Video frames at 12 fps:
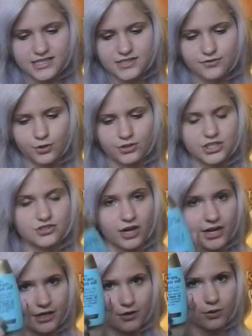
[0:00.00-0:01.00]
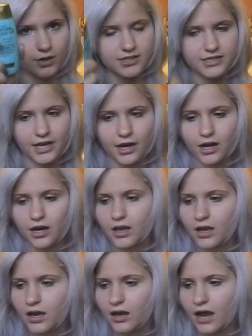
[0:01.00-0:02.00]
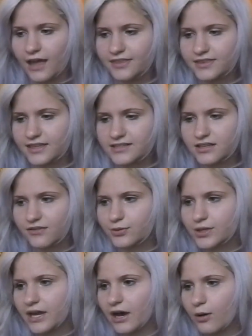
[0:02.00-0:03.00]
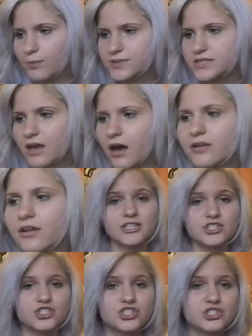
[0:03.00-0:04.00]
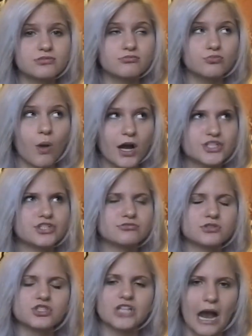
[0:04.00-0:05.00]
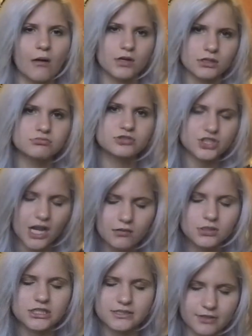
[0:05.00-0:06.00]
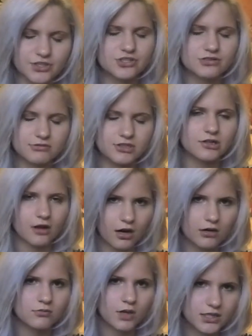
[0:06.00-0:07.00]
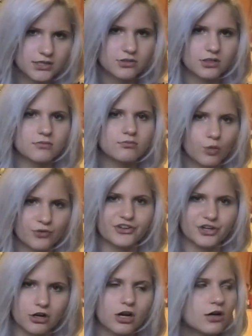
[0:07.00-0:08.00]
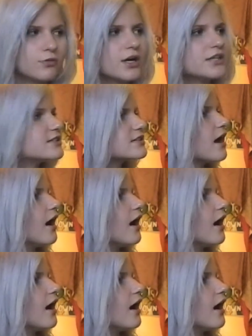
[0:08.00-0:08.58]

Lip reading: is for the dry and coarse hair. I think that stuff really helps. Another, shower as much as your heart wants, or more than your heart wants.